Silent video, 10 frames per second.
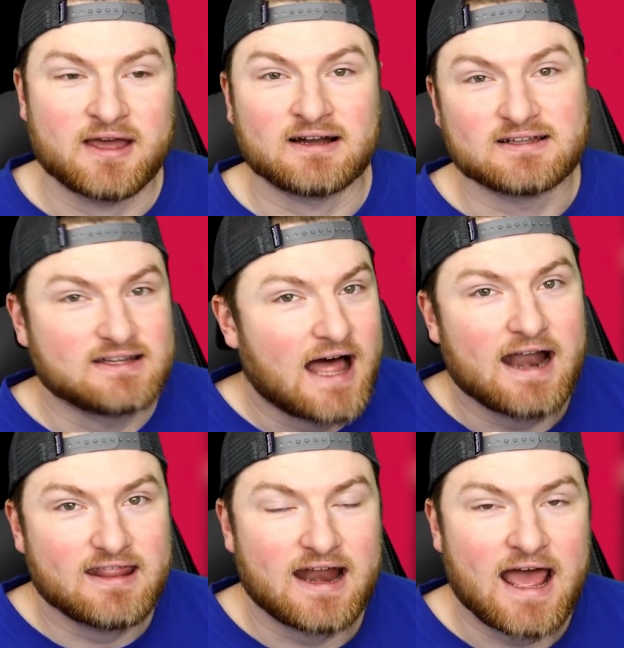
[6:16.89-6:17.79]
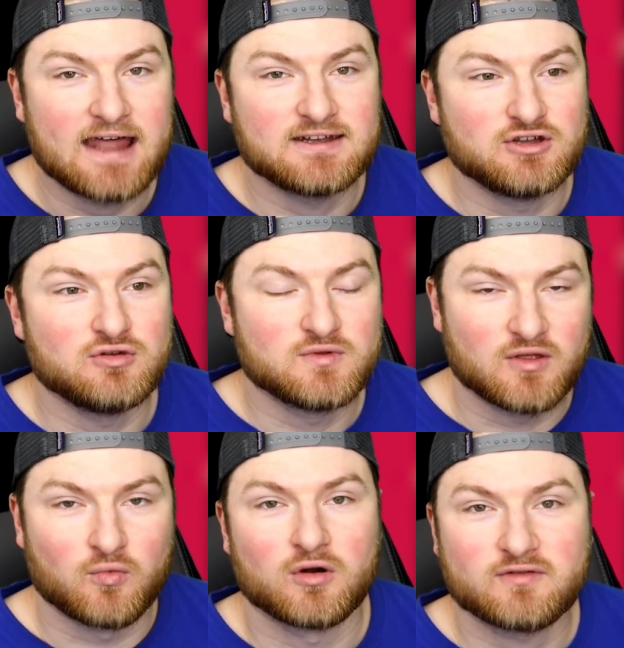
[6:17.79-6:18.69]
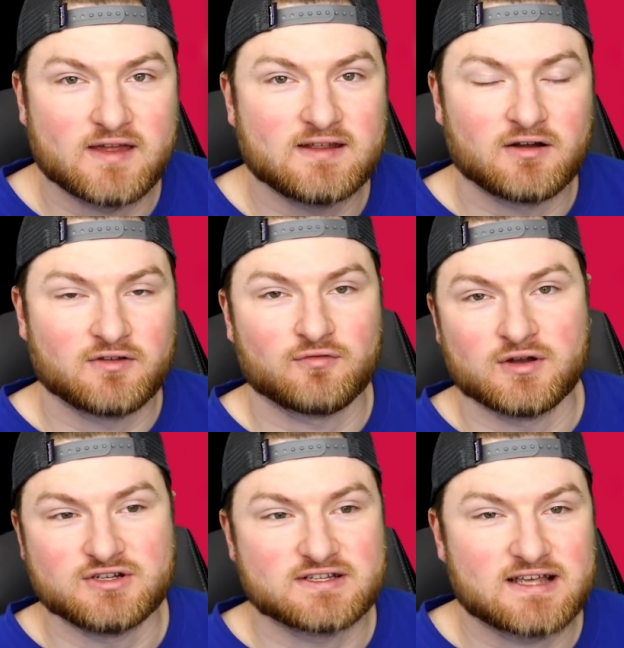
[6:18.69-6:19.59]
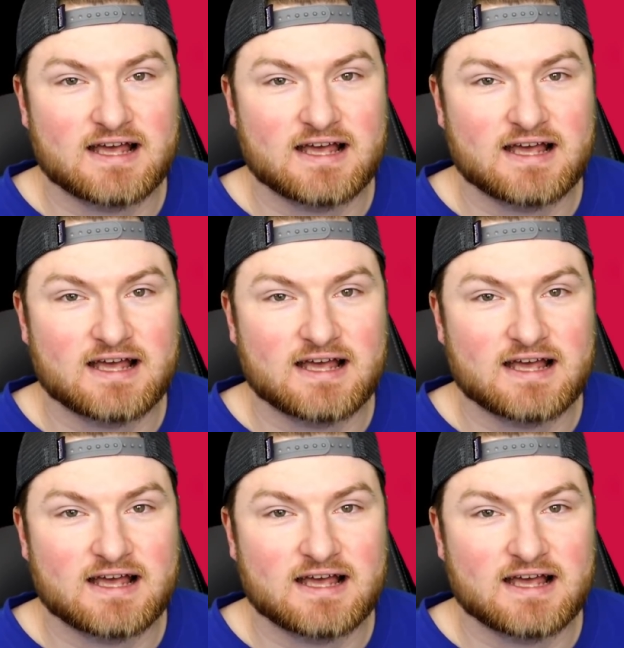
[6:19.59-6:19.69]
And a lot of that had to do with the work they did on the fringes.